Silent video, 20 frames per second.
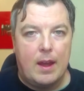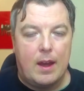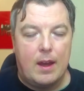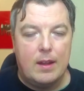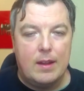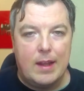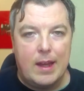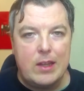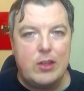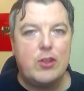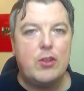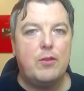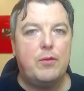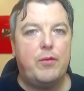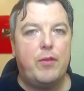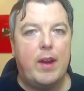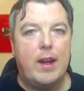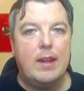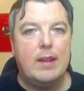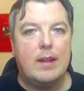Unless your
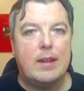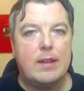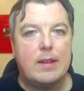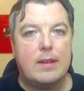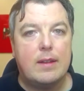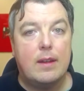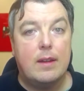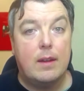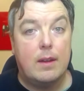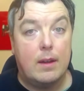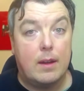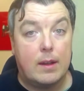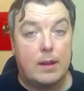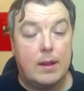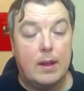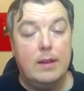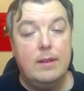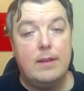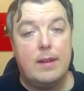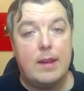friend had a
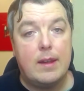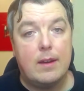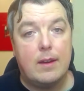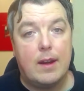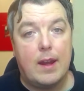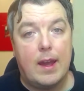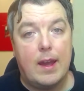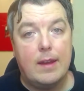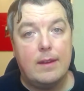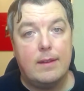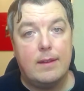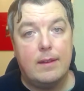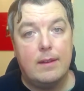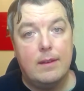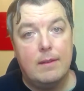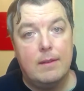gun to your head,